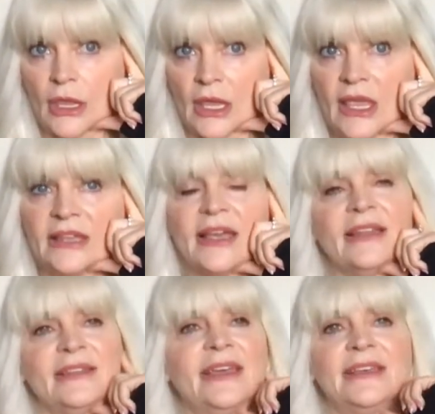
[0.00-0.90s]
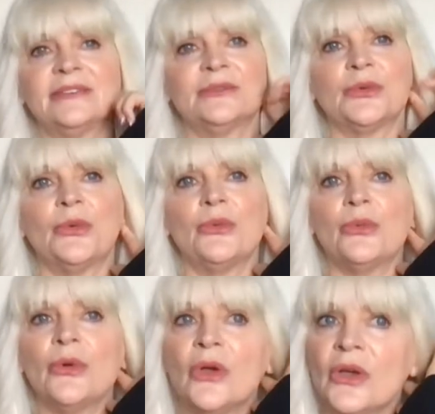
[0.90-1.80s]
it uh, like
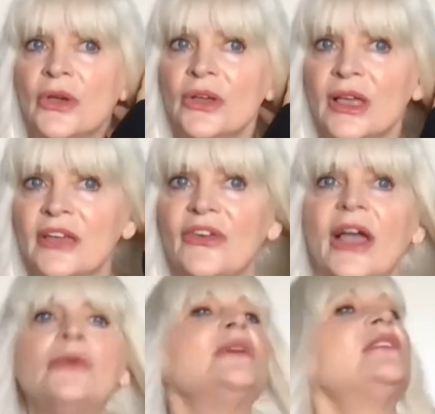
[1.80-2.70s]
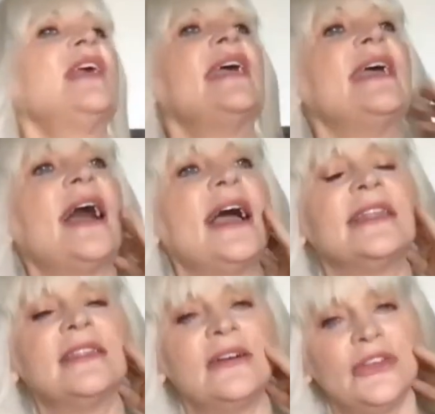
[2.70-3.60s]
if I would say I
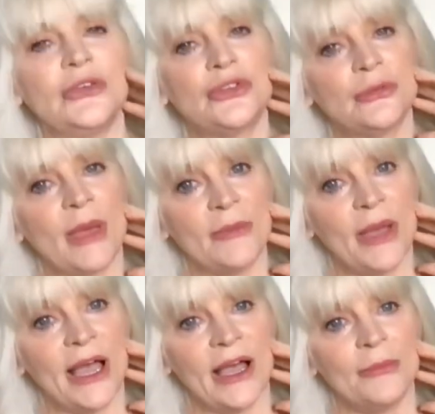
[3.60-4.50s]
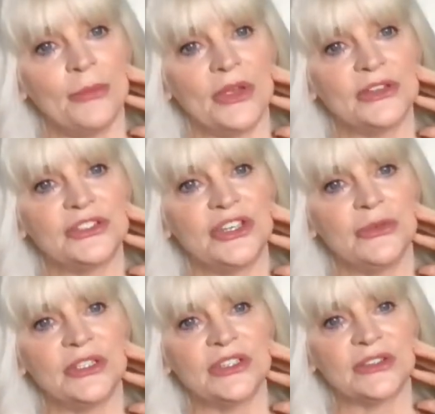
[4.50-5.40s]
love you to my mom, she
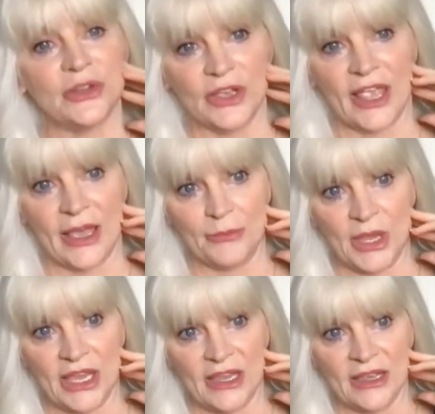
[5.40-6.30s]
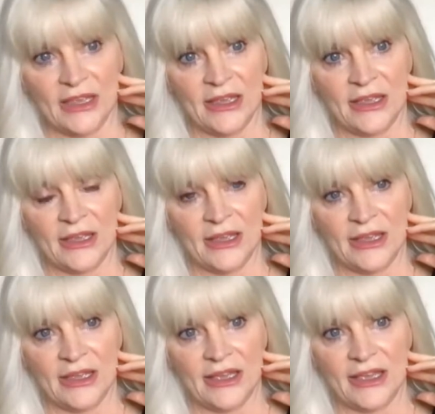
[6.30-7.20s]
would just look at me
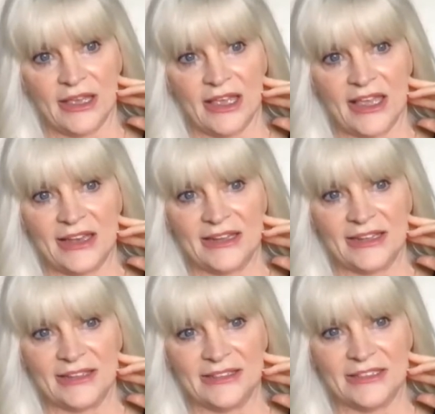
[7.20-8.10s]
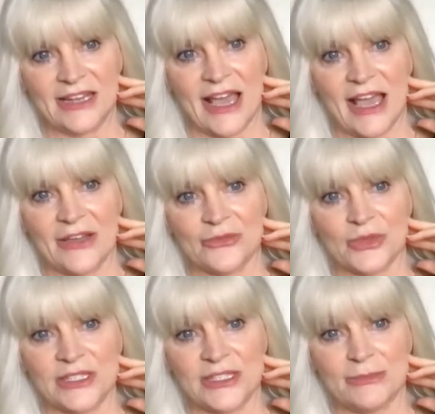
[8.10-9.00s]
and not
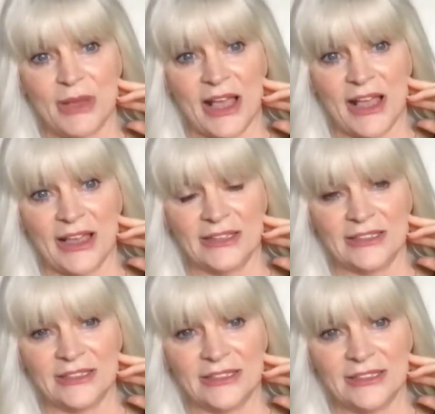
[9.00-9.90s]
respond